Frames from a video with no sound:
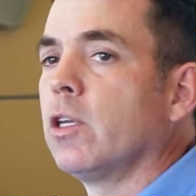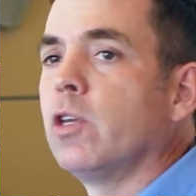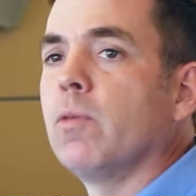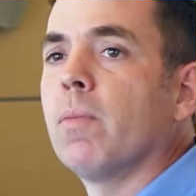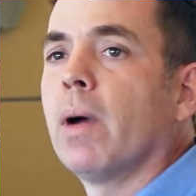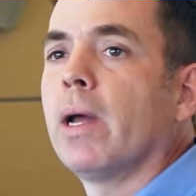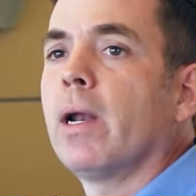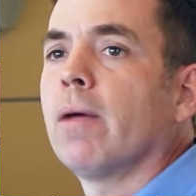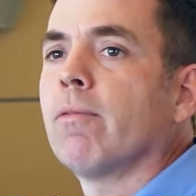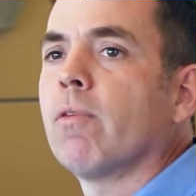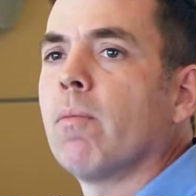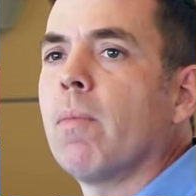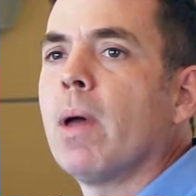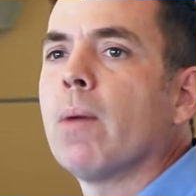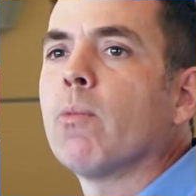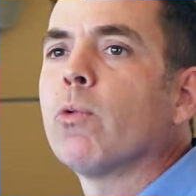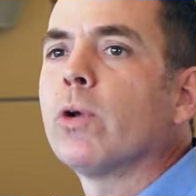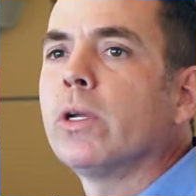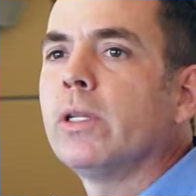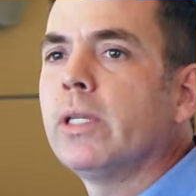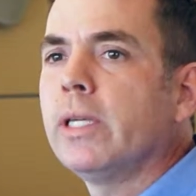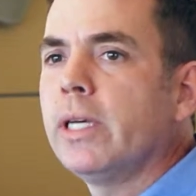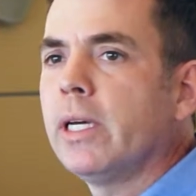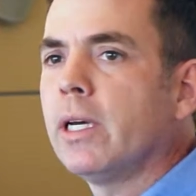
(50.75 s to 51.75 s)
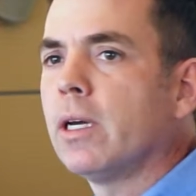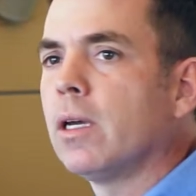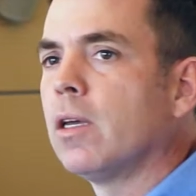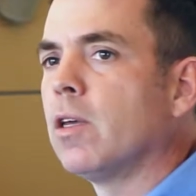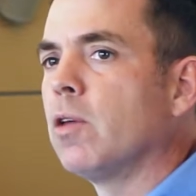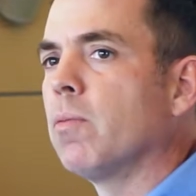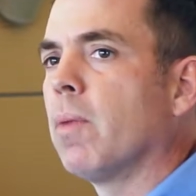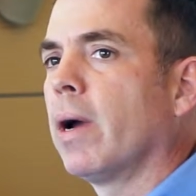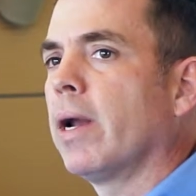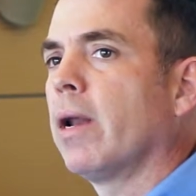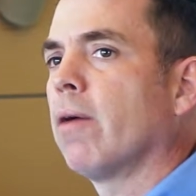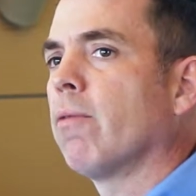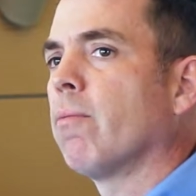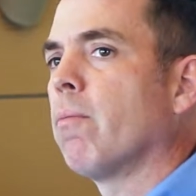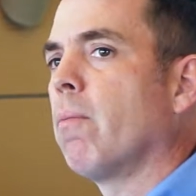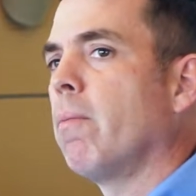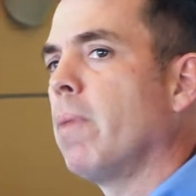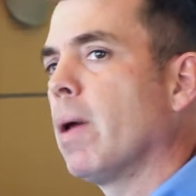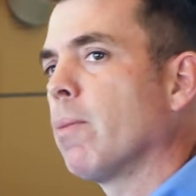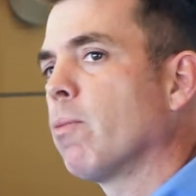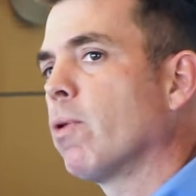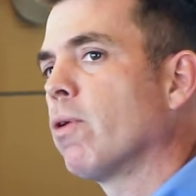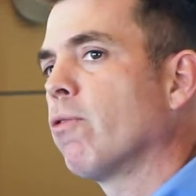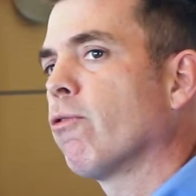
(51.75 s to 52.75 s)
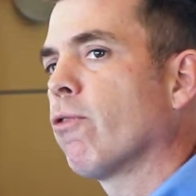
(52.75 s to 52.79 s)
You might have a memory leak, you might have memory